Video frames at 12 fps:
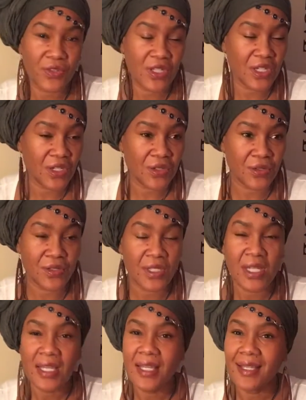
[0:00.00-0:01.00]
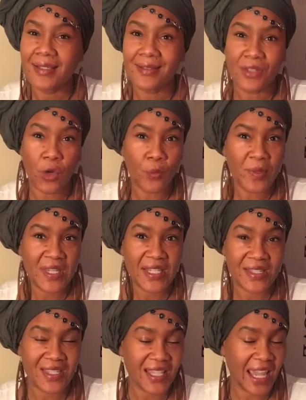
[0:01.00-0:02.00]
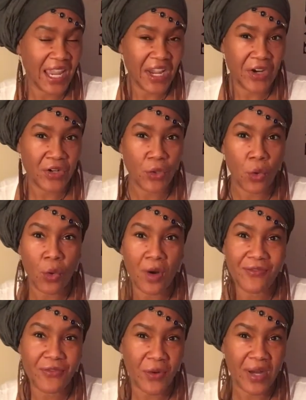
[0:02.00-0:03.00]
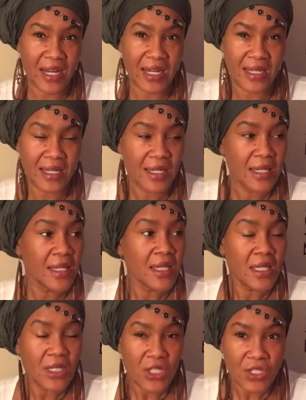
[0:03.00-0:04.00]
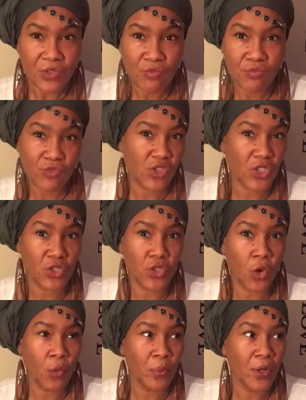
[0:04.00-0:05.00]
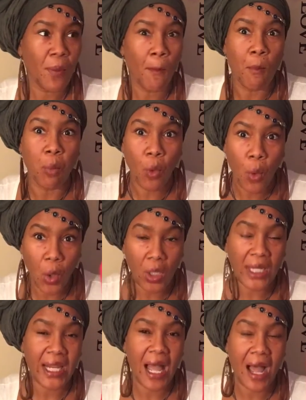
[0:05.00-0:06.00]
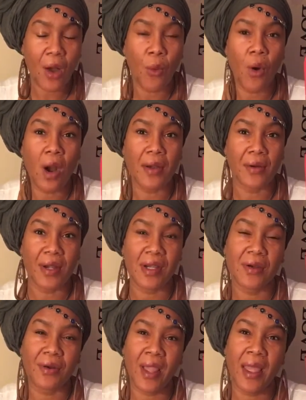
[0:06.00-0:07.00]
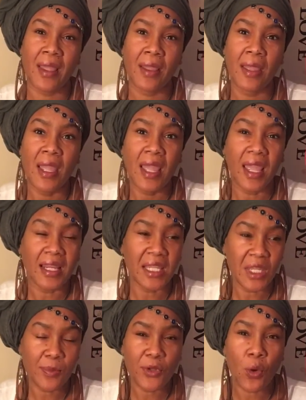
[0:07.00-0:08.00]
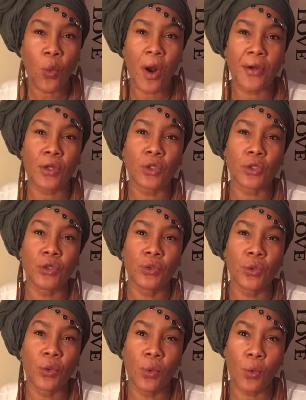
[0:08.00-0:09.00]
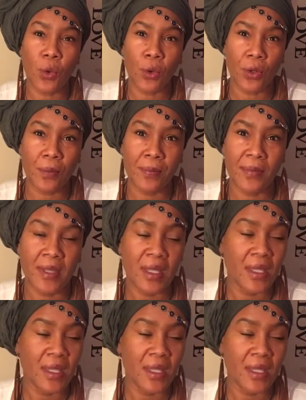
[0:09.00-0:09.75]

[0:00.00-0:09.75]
for years. Don't be scared or afraid. Just don't put boiling hot water in it, okay? And keep your water lukewarm